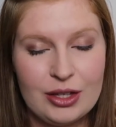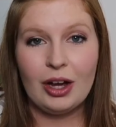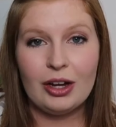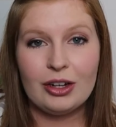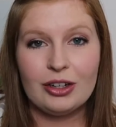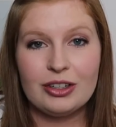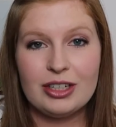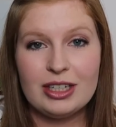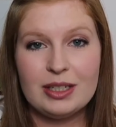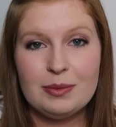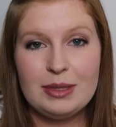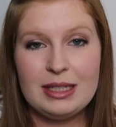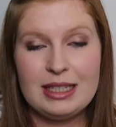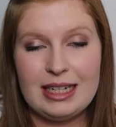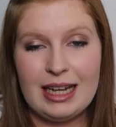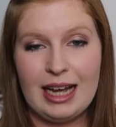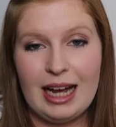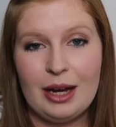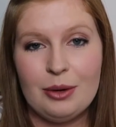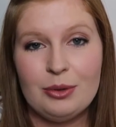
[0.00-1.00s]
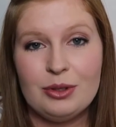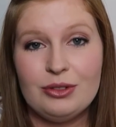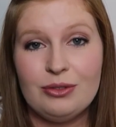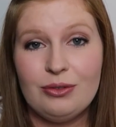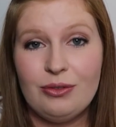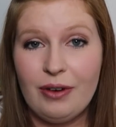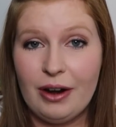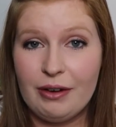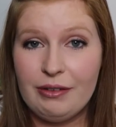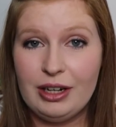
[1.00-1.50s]
On Christmas Day, I was
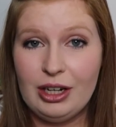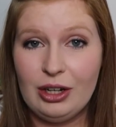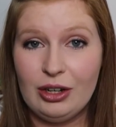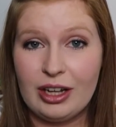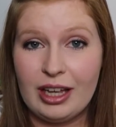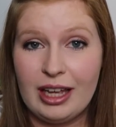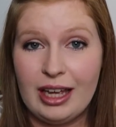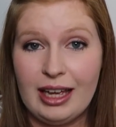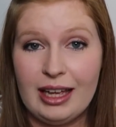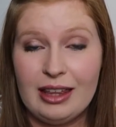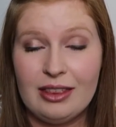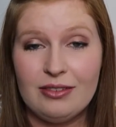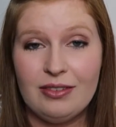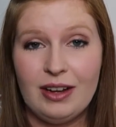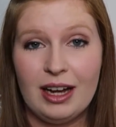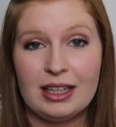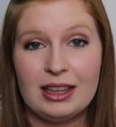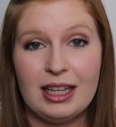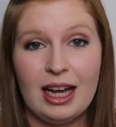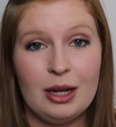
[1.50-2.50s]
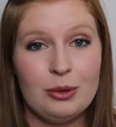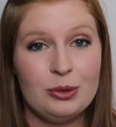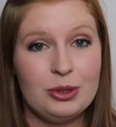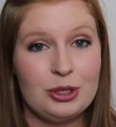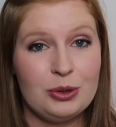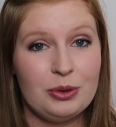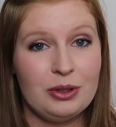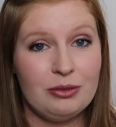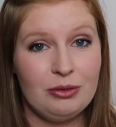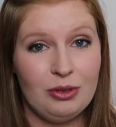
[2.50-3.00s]
very lucky in the fact that I was
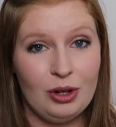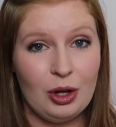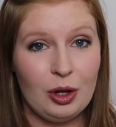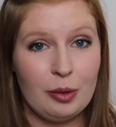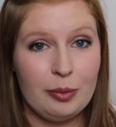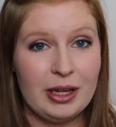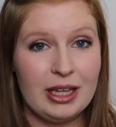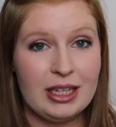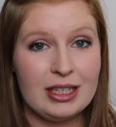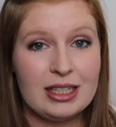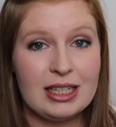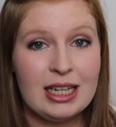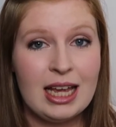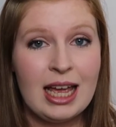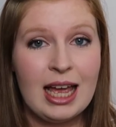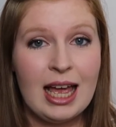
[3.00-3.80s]
doing Vlogmas.